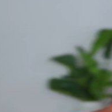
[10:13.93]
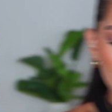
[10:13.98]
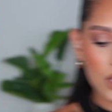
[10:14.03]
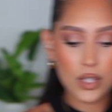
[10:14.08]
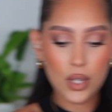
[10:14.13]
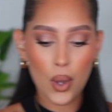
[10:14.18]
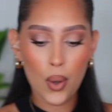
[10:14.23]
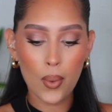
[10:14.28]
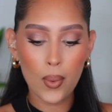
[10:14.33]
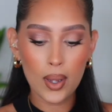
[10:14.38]

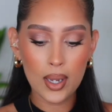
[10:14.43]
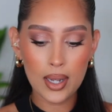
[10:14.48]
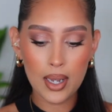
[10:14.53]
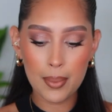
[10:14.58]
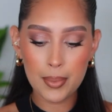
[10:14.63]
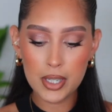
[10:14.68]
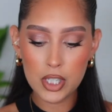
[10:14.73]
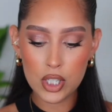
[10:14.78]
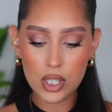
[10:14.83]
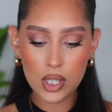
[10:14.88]
So
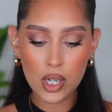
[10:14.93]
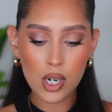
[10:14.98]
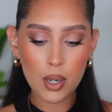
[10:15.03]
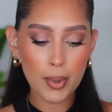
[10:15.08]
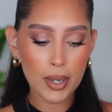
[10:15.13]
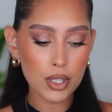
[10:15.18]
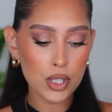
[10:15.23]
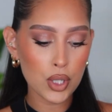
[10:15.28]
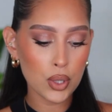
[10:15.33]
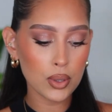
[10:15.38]
let me just talk
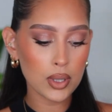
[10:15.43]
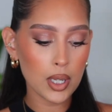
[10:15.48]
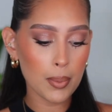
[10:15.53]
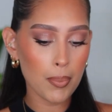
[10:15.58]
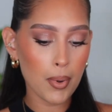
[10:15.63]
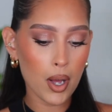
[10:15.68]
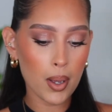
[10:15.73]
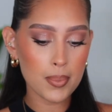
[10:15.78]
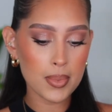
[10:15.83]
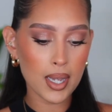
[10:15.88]
about two lip
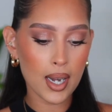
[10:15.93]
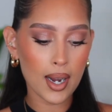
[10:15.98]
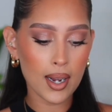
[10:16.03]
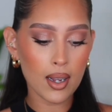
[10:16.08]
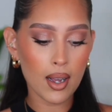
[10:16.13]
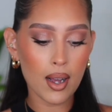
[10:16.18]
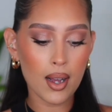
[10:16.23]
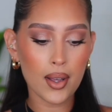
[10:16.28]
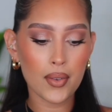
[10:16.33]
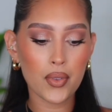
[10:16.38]
balms that I
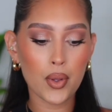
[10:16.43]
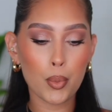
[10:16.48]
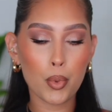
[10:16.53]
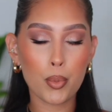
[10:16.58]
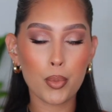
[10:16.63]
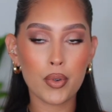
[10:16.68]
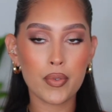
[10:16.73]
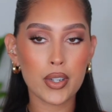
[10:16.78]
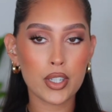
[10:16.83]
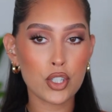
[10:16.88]
got and then we're
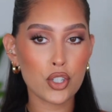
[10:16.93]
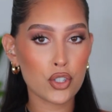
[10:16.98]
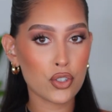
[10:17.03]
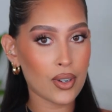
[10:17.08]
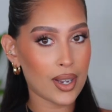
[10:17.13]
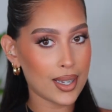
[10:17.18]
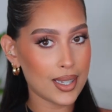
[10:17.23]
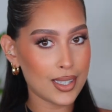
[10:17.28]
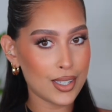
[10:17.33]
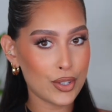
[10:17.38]
moving
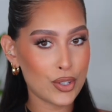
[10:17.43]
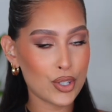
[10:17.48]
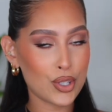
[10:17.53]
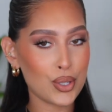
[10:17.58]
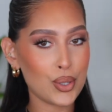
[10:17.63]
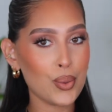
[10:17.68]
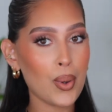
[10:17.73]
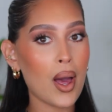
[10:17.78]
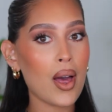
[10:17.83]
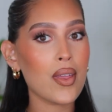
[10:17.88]
straight
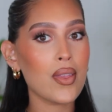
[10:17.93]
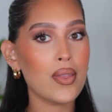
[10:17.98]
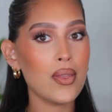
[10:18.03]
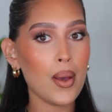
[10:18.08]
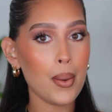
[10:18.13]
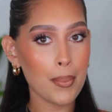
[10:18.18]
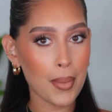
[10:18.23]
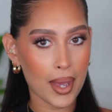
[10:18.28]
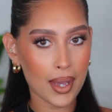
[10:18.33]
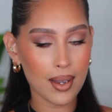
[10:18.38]
into
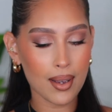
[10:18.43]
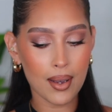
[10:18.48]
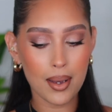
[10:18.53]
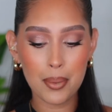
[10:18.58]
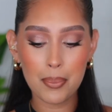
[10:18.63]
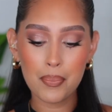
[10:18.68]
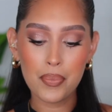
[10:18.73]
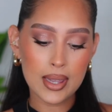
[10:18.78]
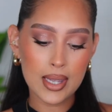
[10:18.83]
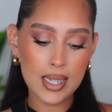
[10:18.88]
the makeup.